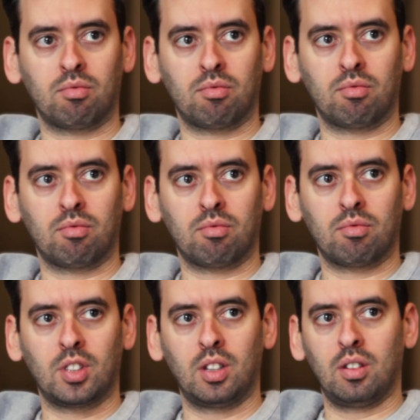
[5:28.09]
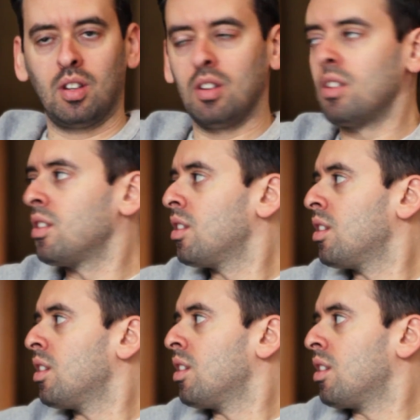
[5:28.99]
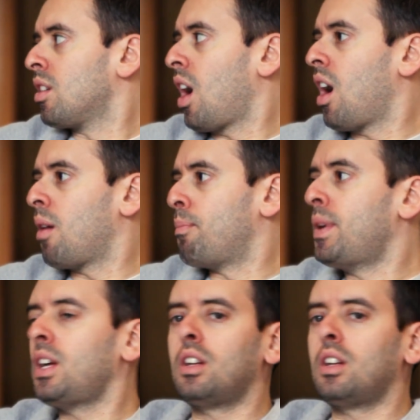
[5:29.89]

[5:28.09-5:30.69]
Was it a casting call or something like that?